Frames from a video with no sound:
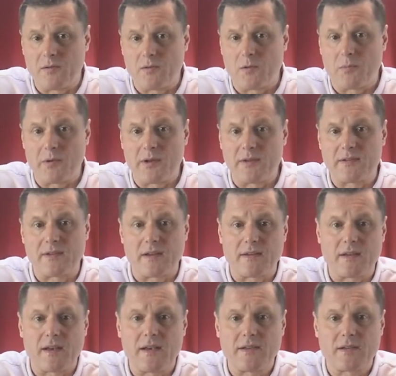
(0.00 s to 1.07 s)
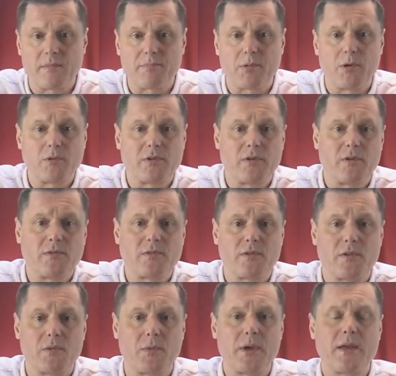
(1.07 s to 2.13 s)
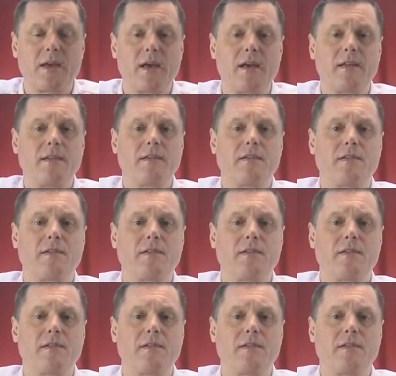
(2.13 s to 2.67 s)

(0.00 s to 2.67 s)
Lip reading: Normally inset days are bolted onto the weekend,